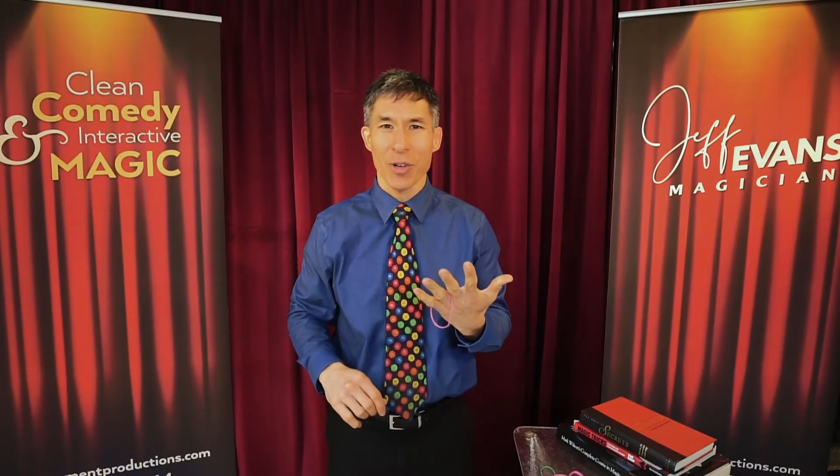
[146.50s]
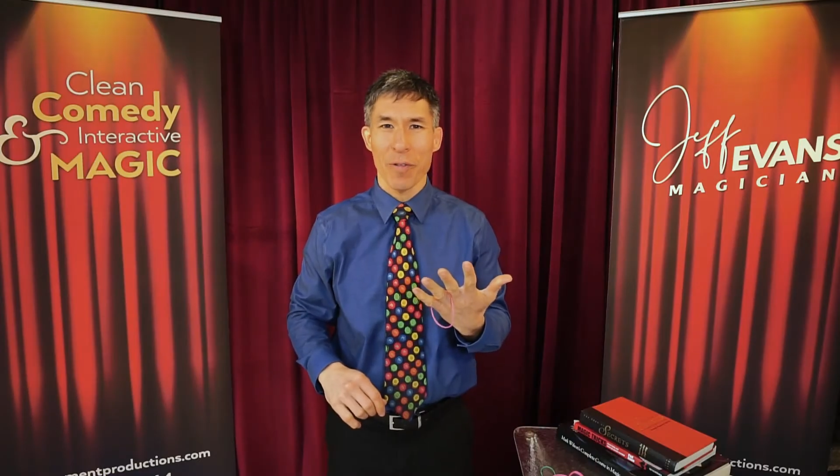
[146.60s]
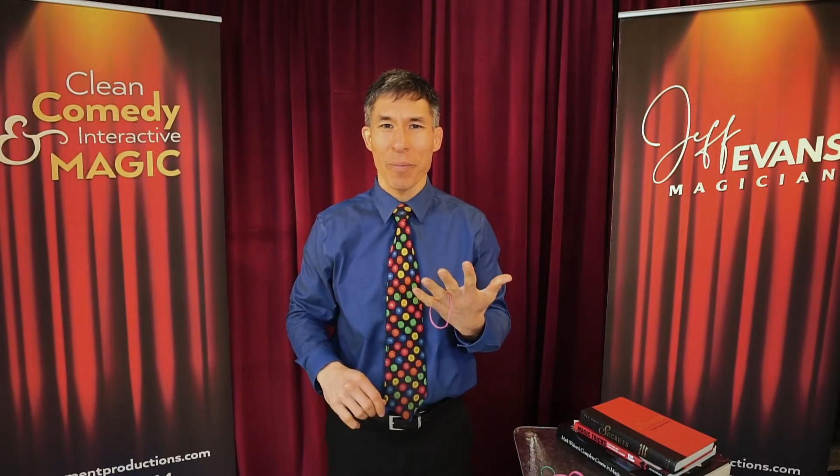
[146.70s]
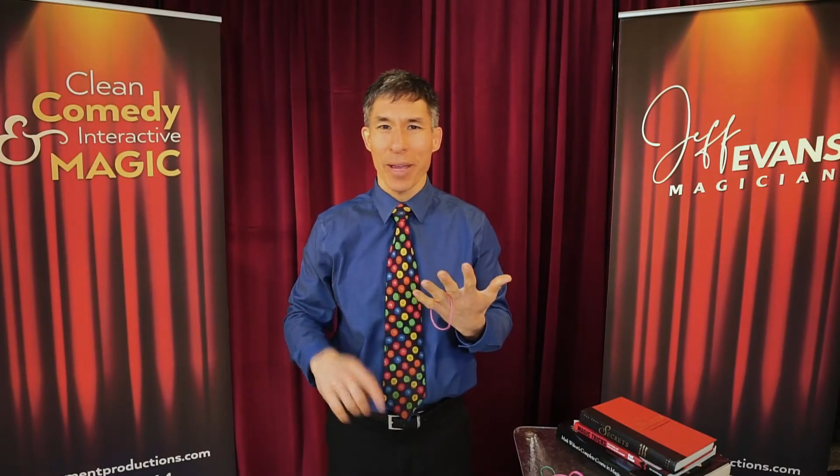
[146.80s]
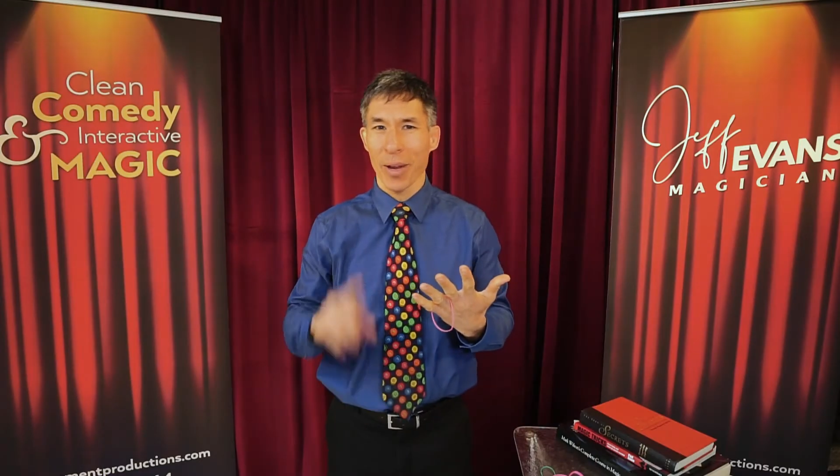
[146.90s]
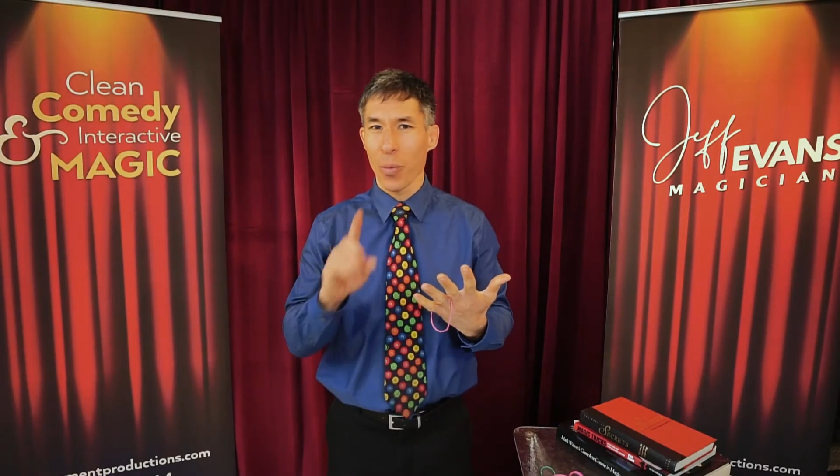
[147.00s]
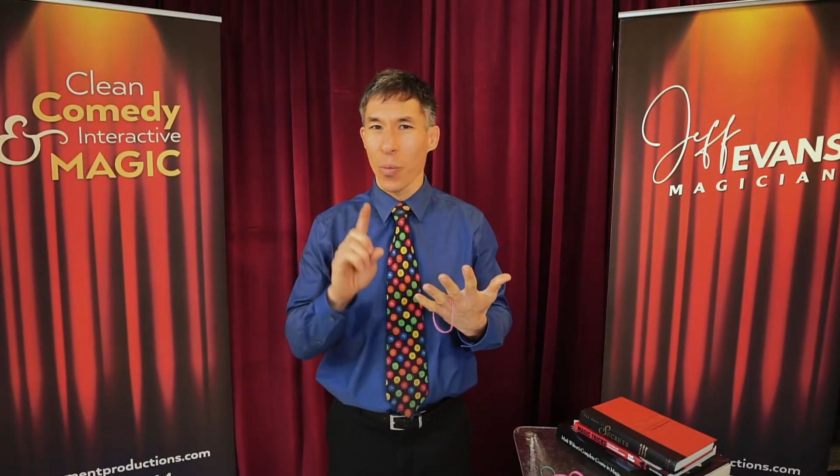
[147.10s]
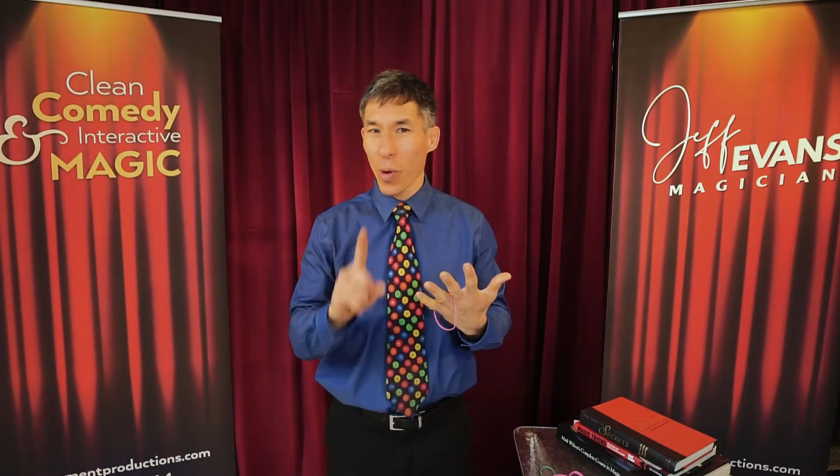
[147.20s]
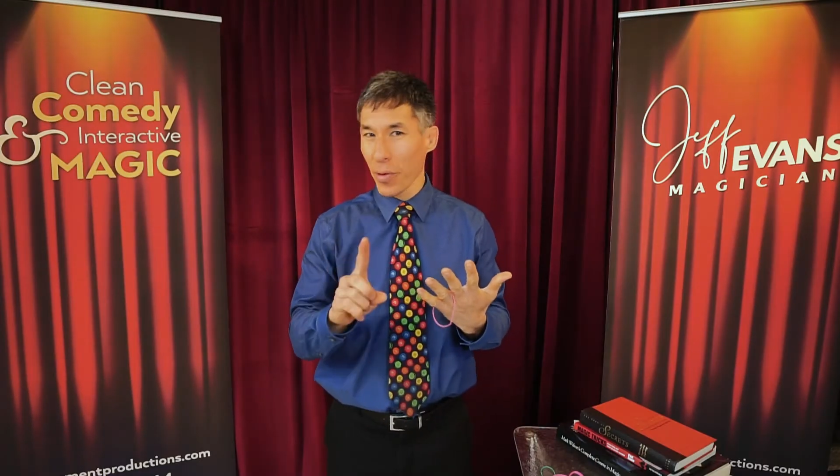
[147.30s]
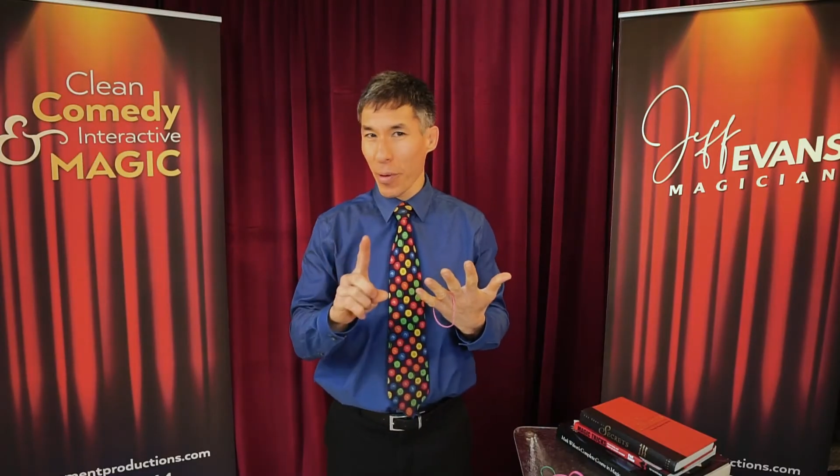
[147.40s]
of making
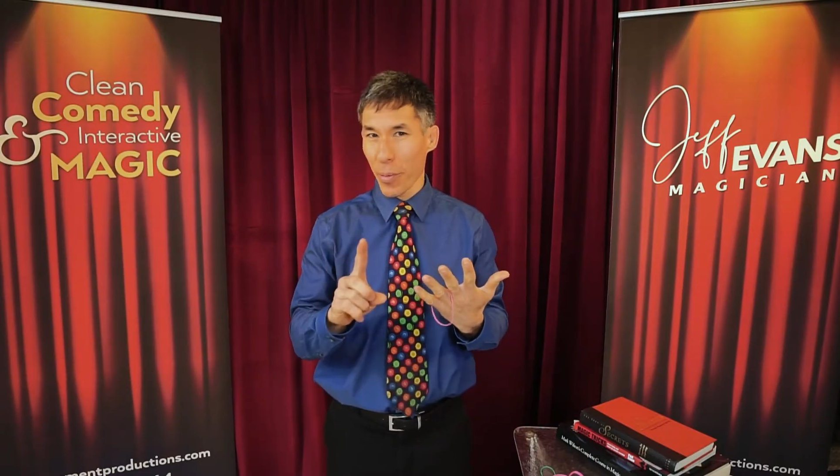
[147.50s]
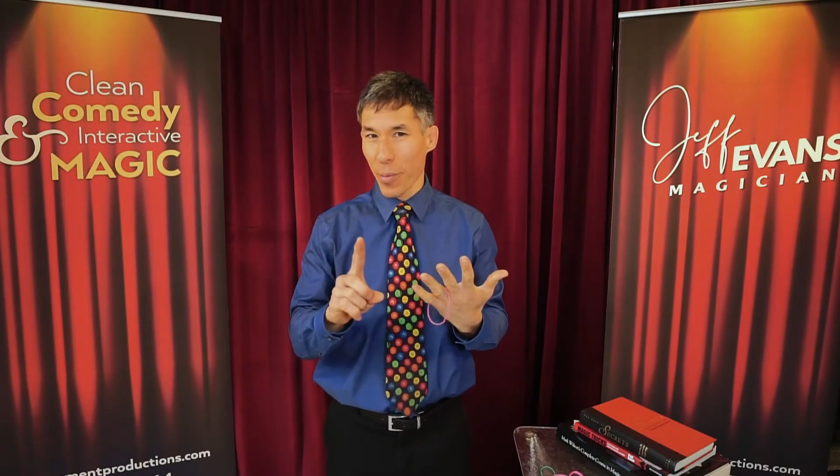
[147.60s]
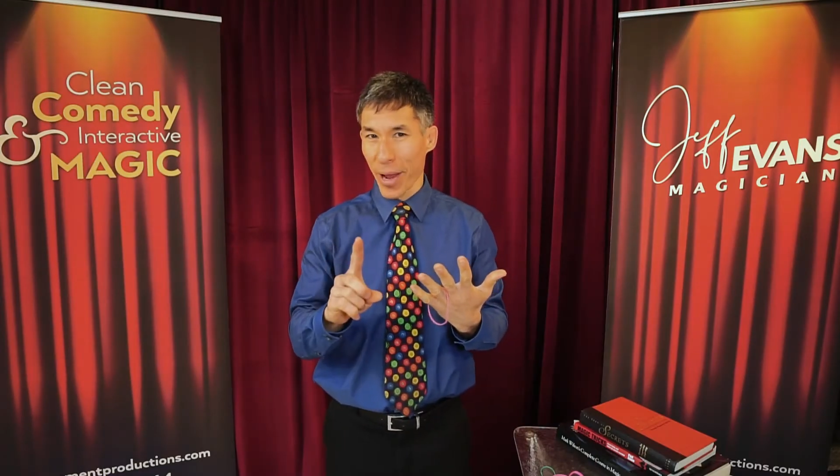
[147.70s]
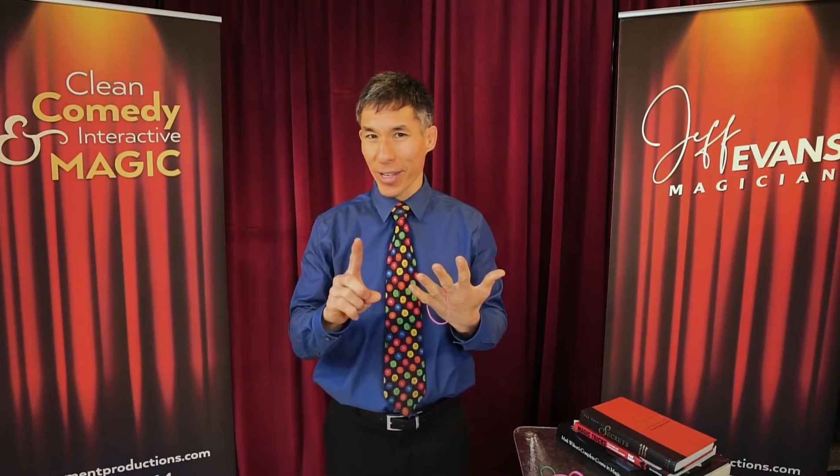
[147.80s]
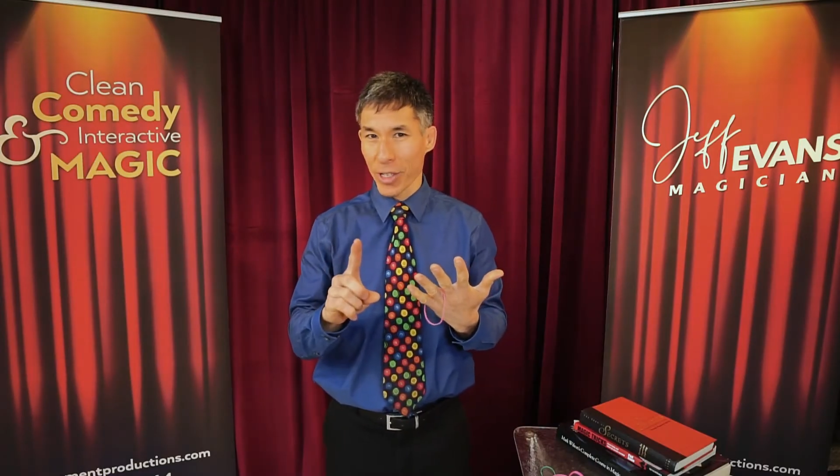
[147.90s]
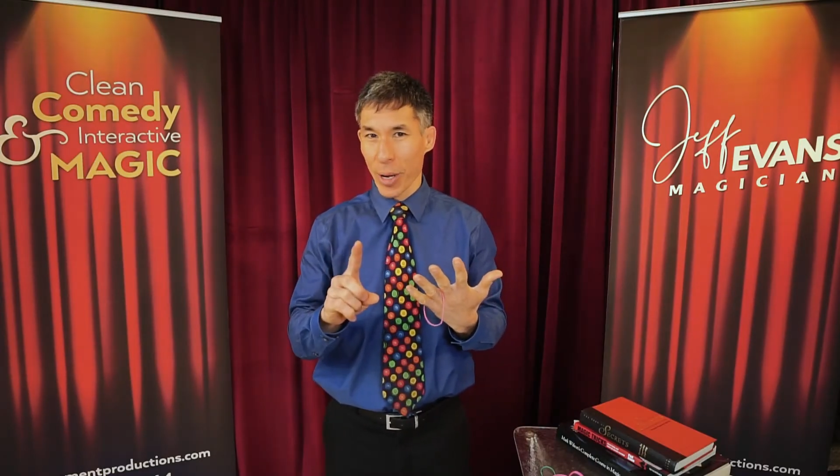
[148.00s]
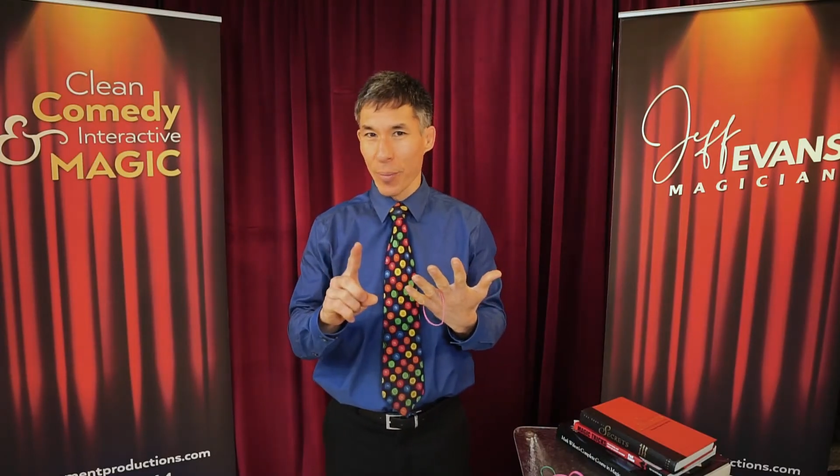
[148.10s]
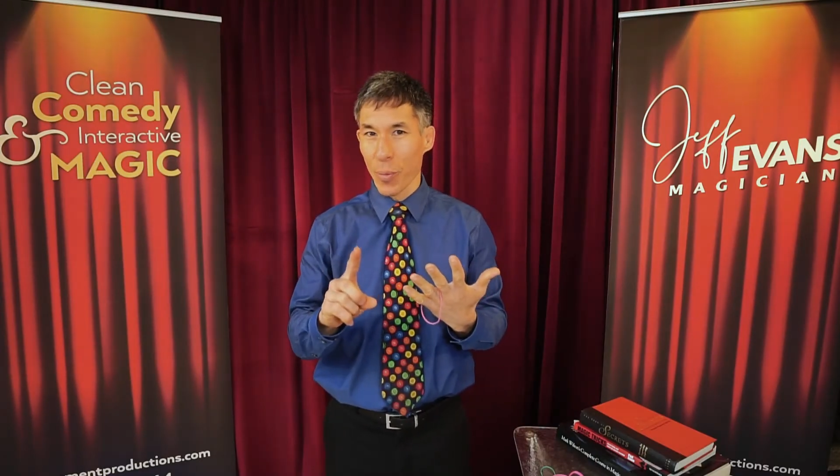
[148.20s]
one rubber band jump,